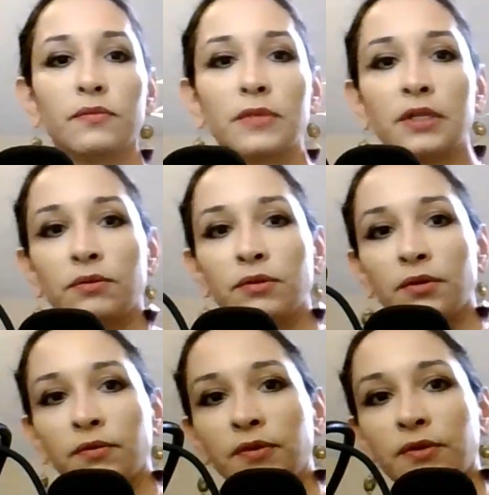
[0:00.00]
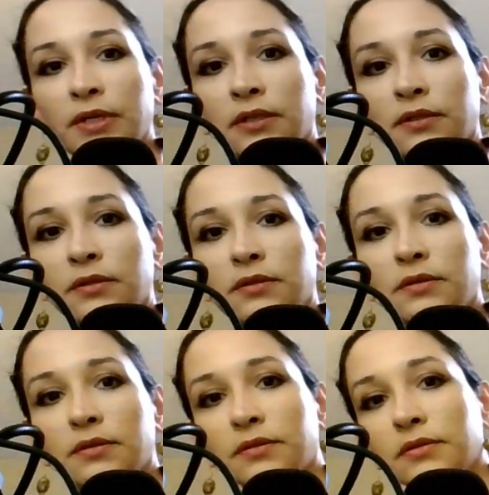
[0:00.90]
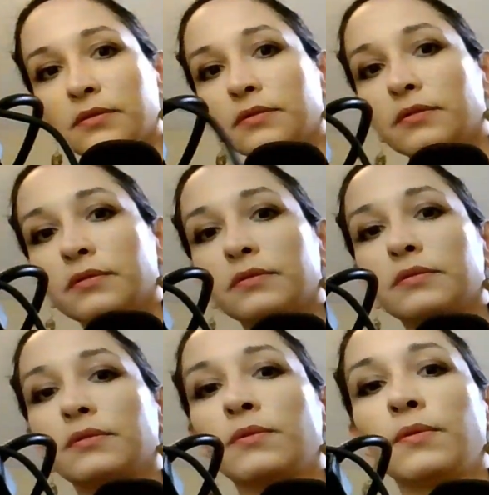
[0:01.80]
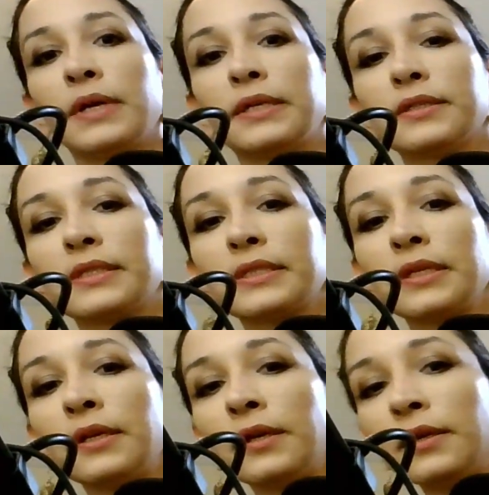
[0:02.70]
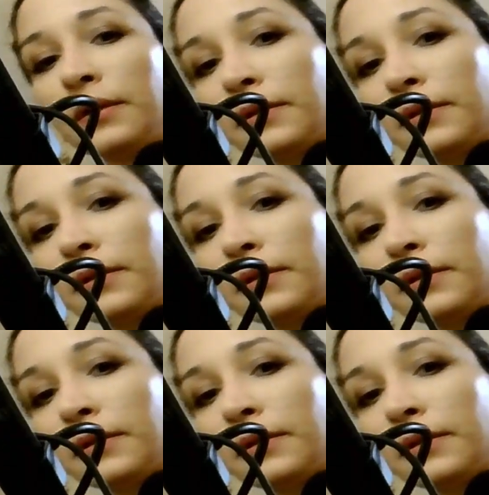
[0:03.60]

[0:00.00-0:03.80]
I don't know if you can quite see.